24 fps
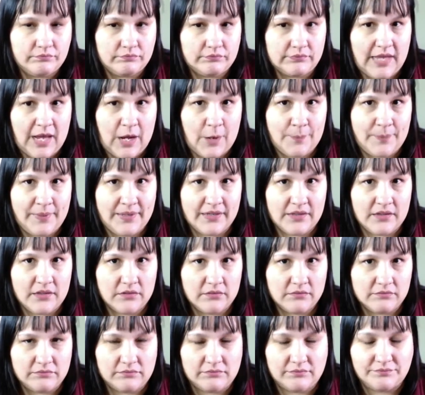How big?
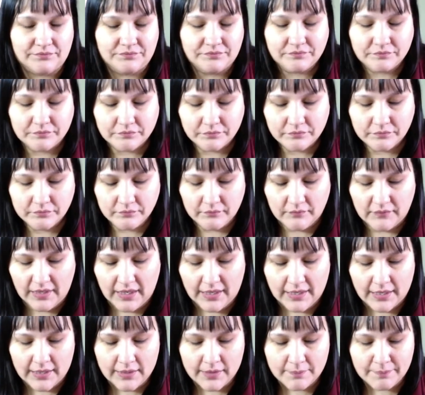
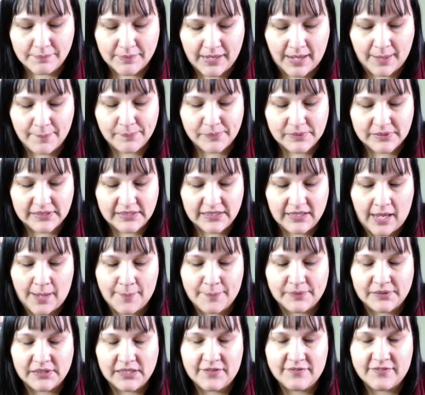But I
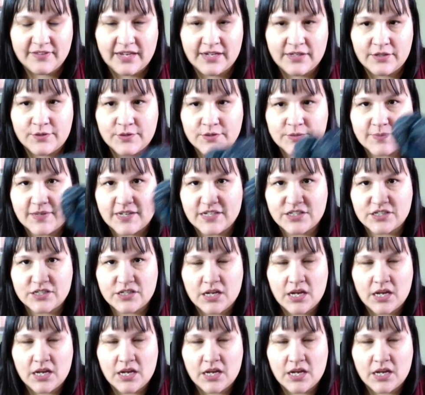believe that I use my